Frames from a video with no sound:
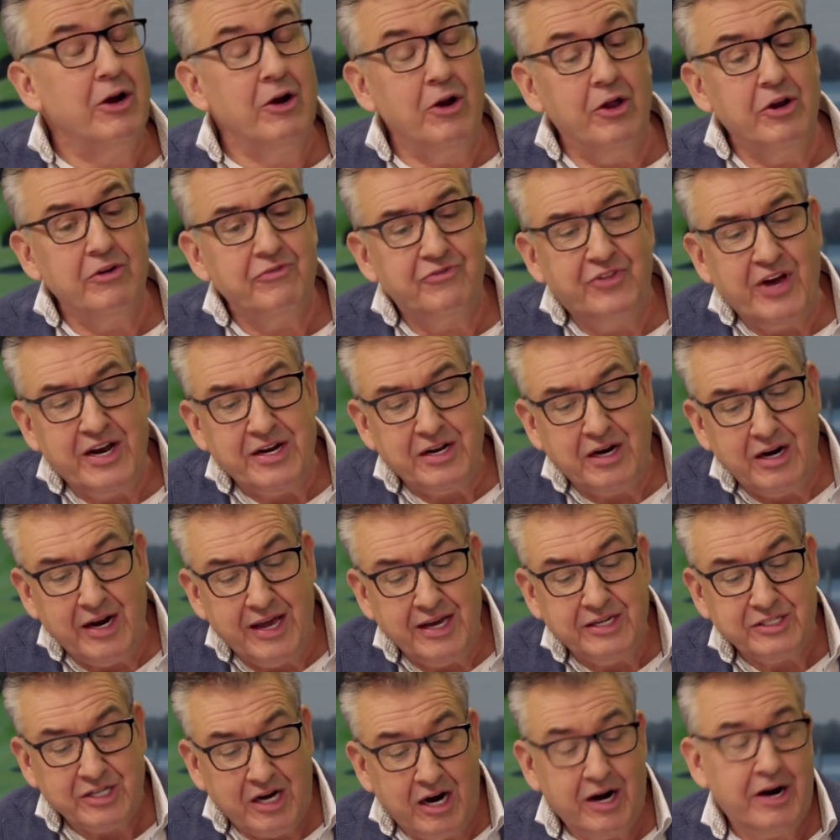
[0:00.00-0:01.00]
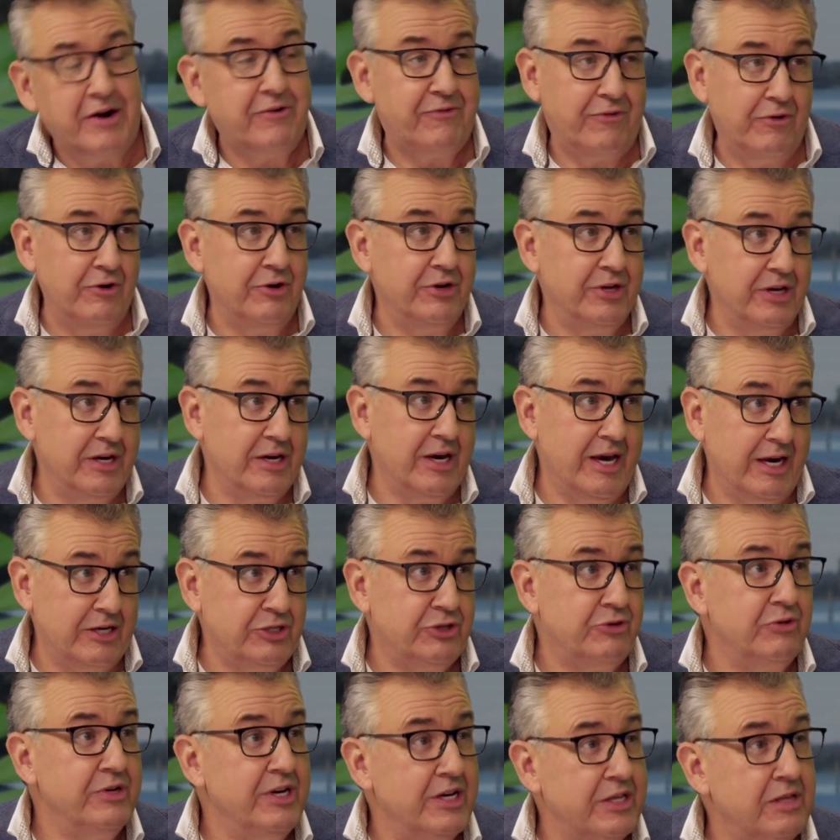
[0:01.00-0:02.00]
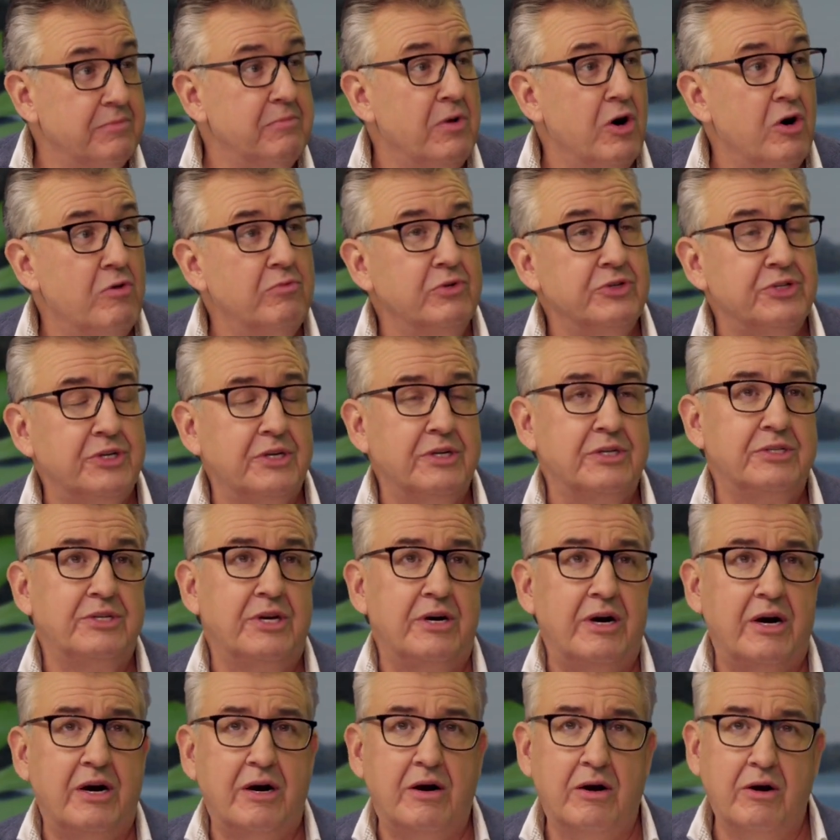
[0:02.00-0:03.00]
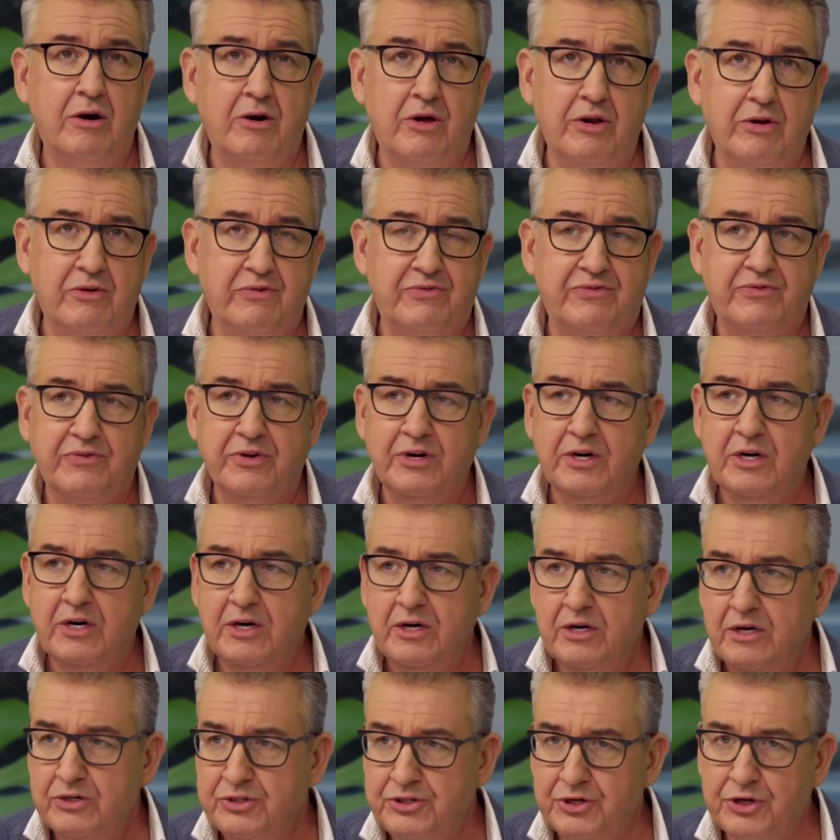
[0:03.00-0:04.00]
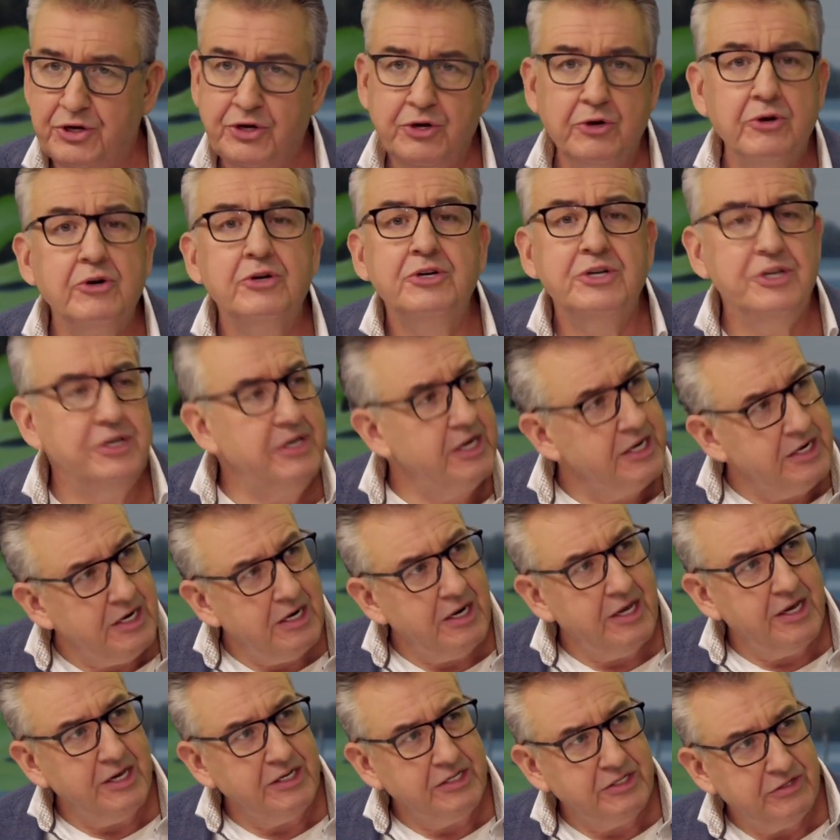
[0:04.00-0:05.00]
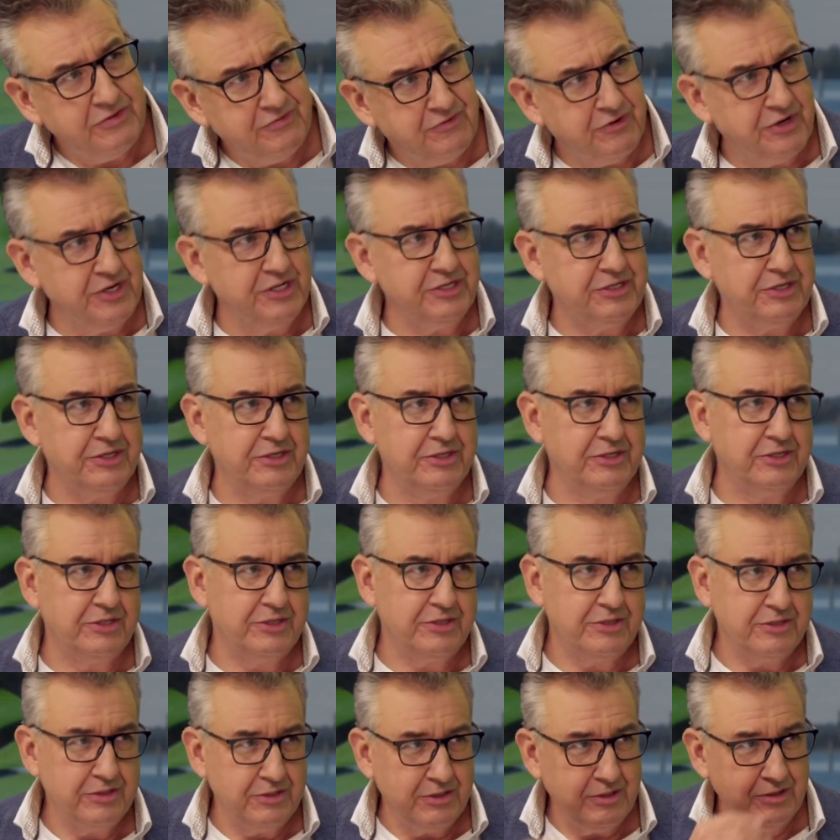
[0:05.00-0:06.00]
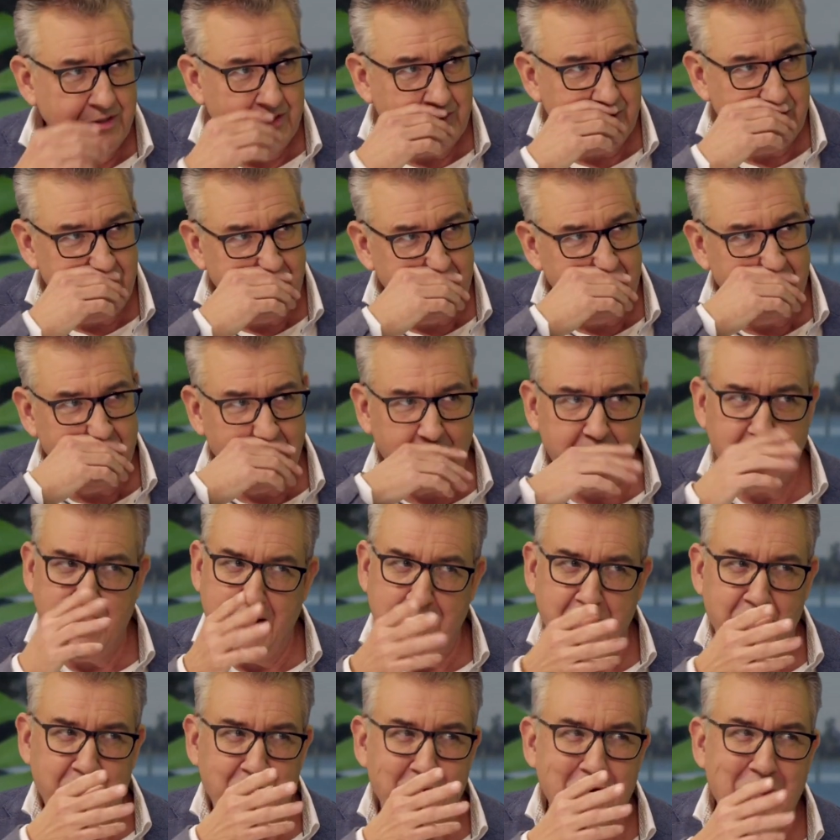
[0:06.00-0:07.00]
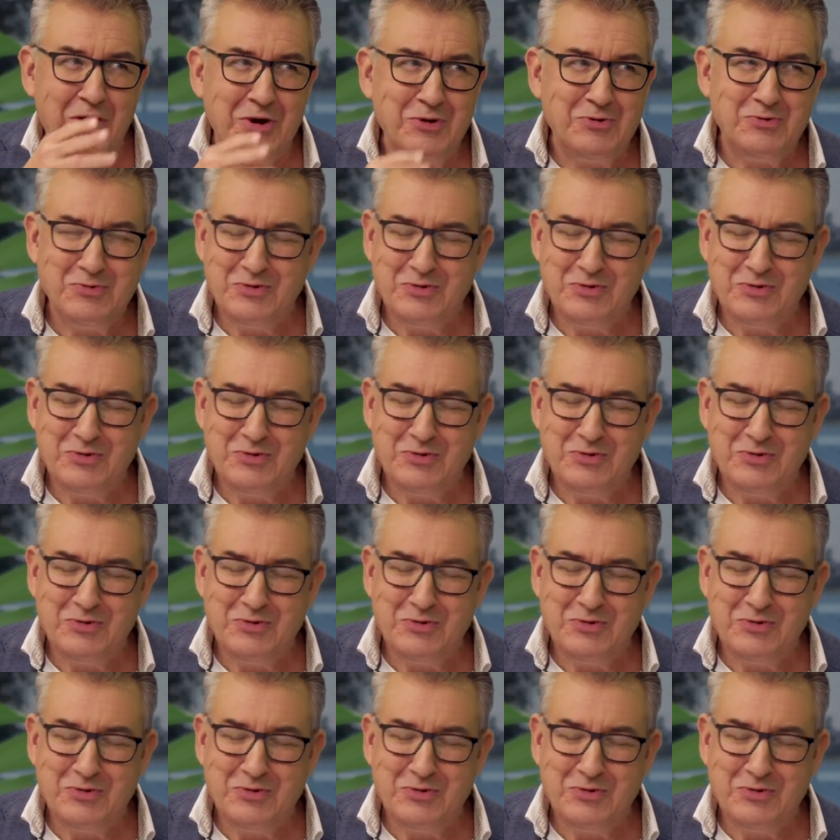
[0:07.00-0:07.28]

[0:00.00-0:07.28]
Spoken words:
lot of data lakes are flooding actually at the moment. There are a lot of security data lakes, for instance. Maybe you know.